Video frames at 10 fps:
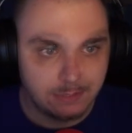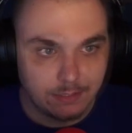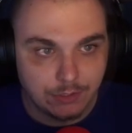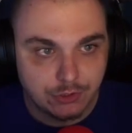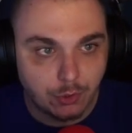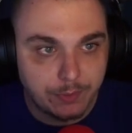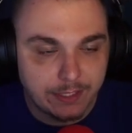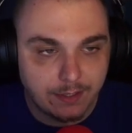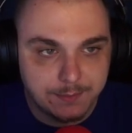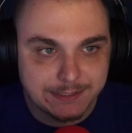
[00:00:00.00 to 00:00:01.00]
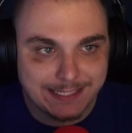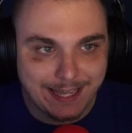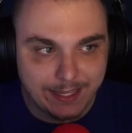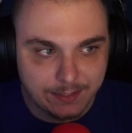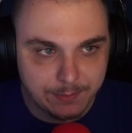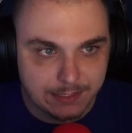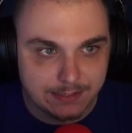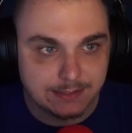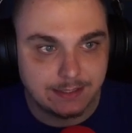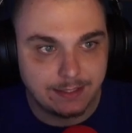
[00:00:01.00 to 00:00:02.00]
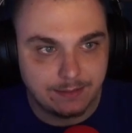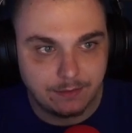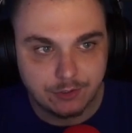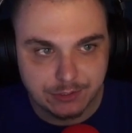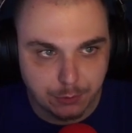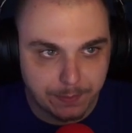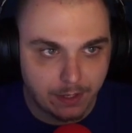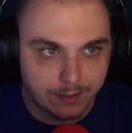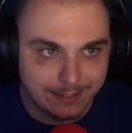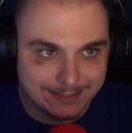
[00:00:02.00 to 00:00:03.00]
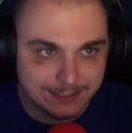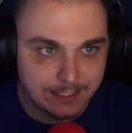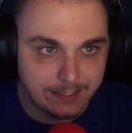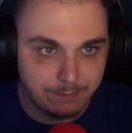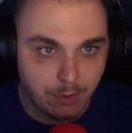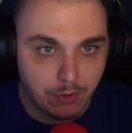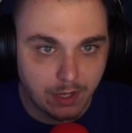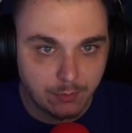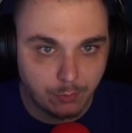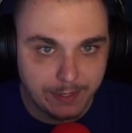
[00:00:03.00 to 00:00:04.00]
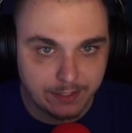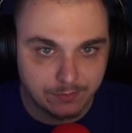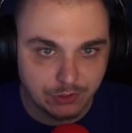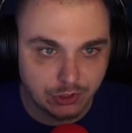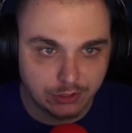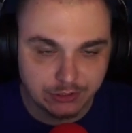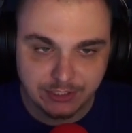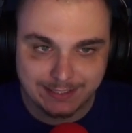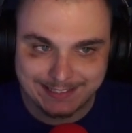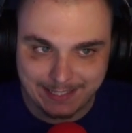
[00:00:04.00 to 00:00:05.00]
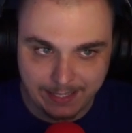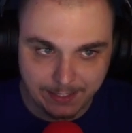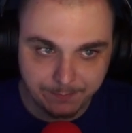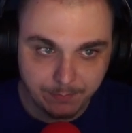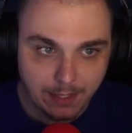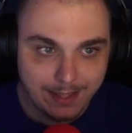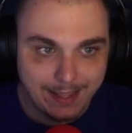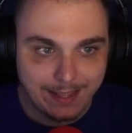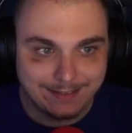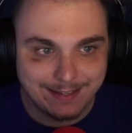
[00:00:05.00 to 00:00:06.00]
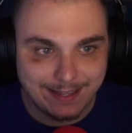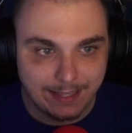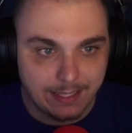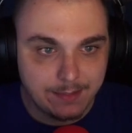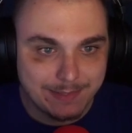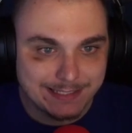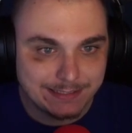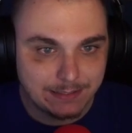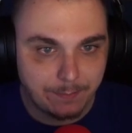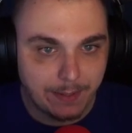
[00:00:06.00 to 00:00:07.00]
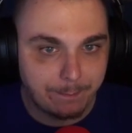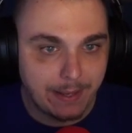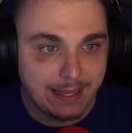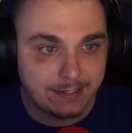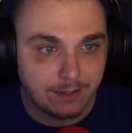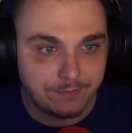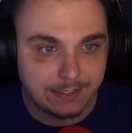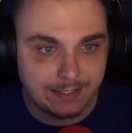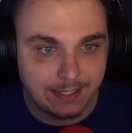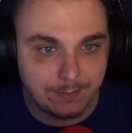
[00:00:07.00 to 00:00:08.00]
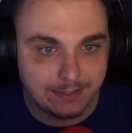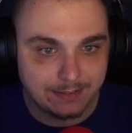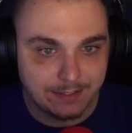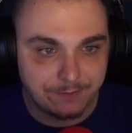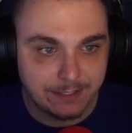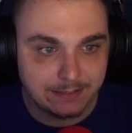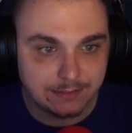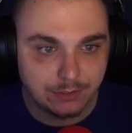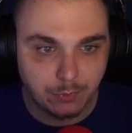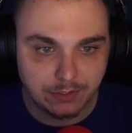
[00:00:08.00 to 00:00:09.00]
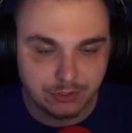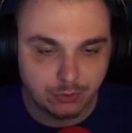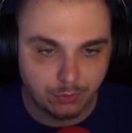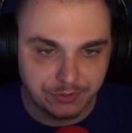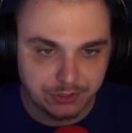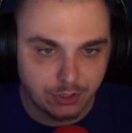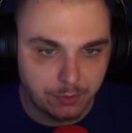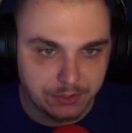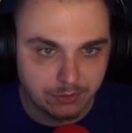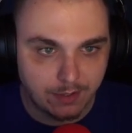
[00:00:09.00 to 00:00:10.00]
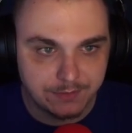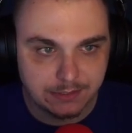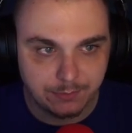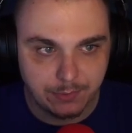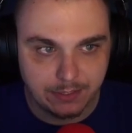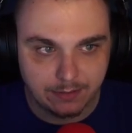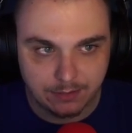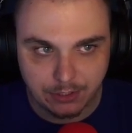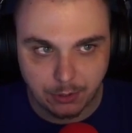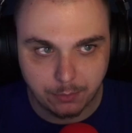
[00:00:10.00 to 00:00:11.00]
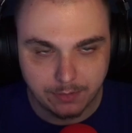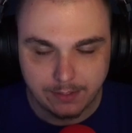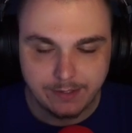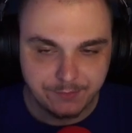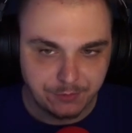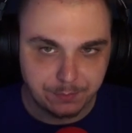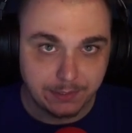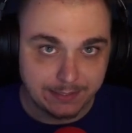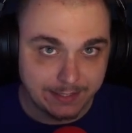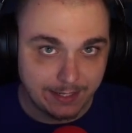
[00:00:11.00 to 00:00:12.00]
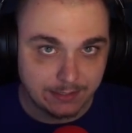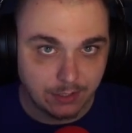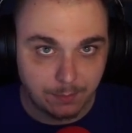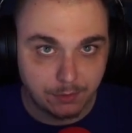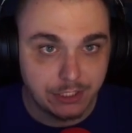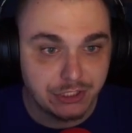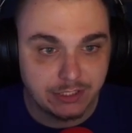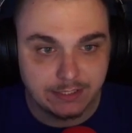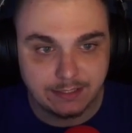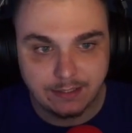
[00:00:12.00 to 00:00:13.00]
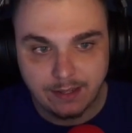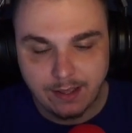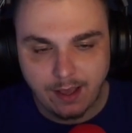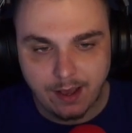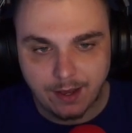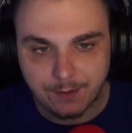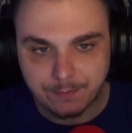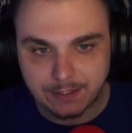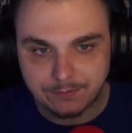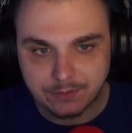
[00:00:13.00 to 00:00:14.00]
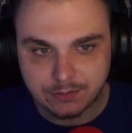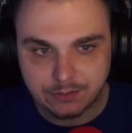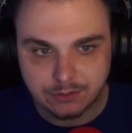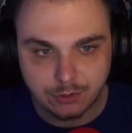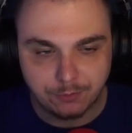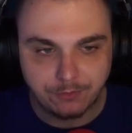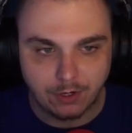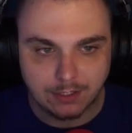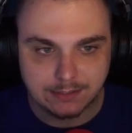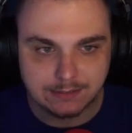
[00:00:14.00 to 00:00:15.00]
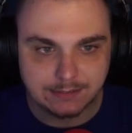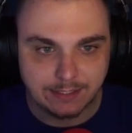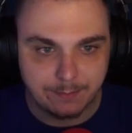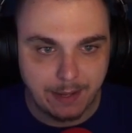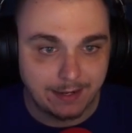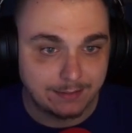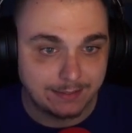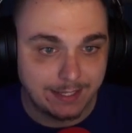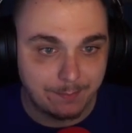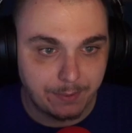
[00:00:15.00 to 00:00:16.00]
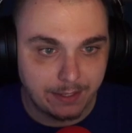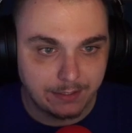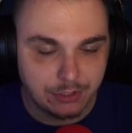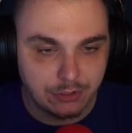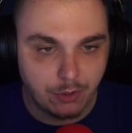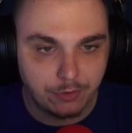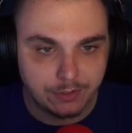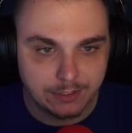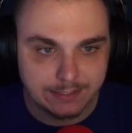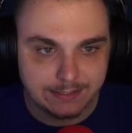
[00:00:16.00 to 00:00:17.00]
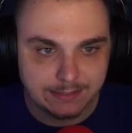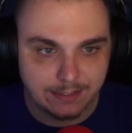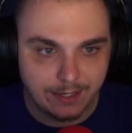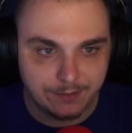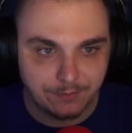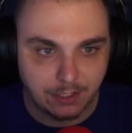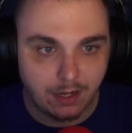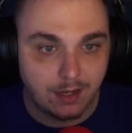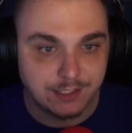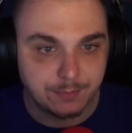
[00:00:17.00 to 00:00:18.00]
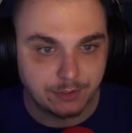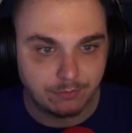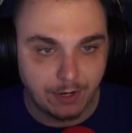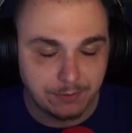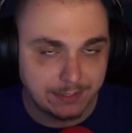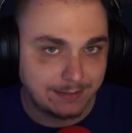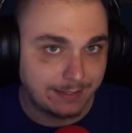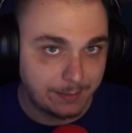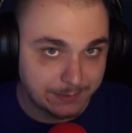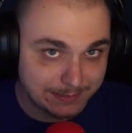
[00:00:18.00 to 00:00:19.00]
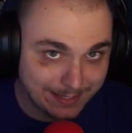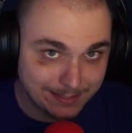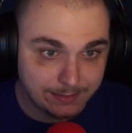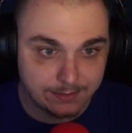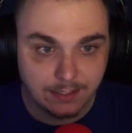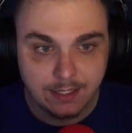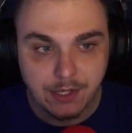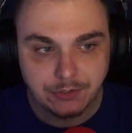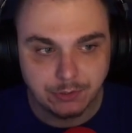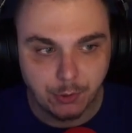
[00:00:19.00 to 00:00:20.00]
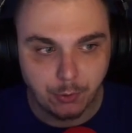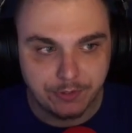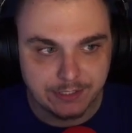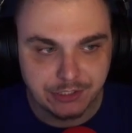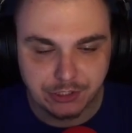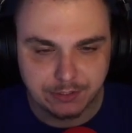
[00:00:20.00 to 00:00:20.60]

So when it comes to enemies, Crystal PR guy said MODOK will make a return to the game and that AIM isn't the big bad of the game and that they've hinted to where the story is going. So obviously if you played Kate's Operation, even so far as to say back in the campaign, there is kind of a cosmic route that the game is taking. So this shouldn't